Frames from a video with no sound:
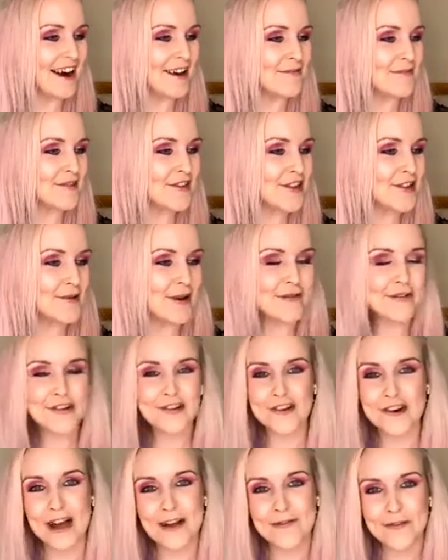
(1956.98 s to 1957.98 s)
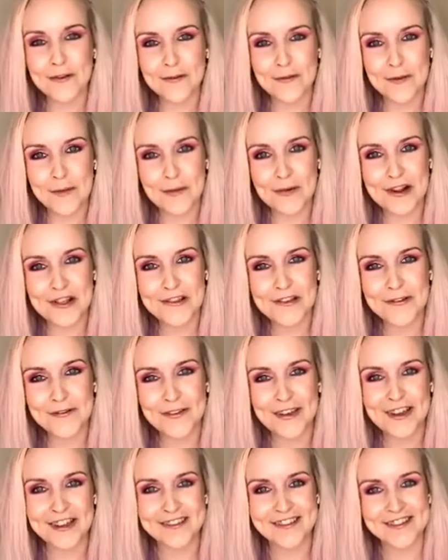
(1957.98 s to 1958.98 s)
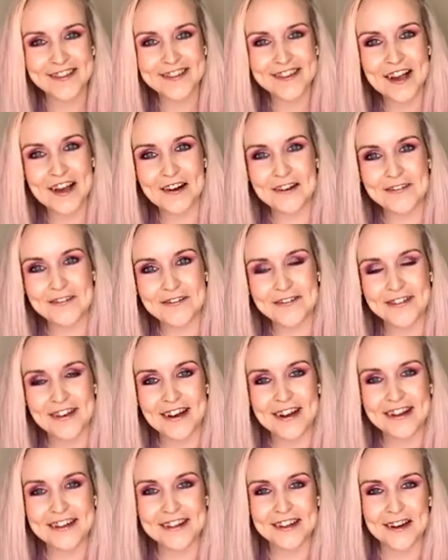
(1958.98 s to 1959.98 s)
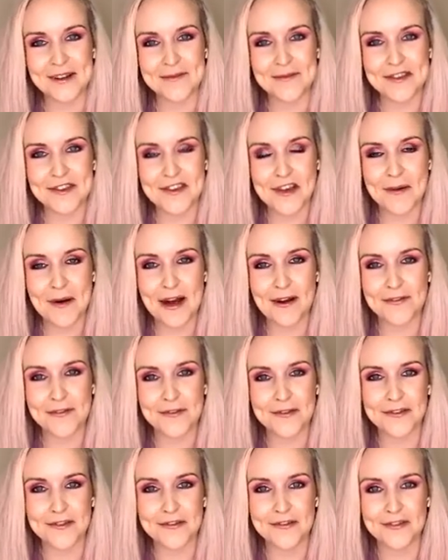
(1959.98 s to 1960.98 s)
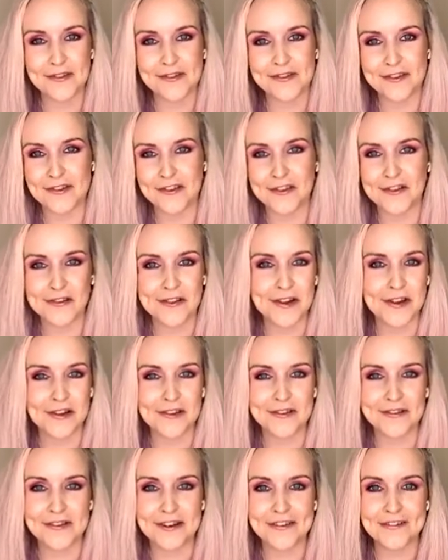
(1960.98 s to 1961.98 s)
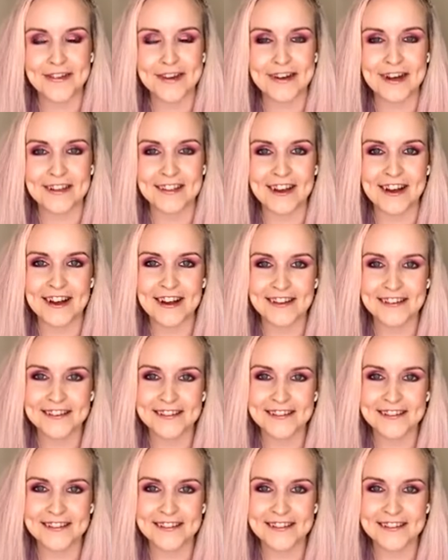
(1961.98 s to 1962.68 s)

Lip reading: Do you ever travel for Pointe fittings yourself? Like, do you go out of your store to studios or anything like that?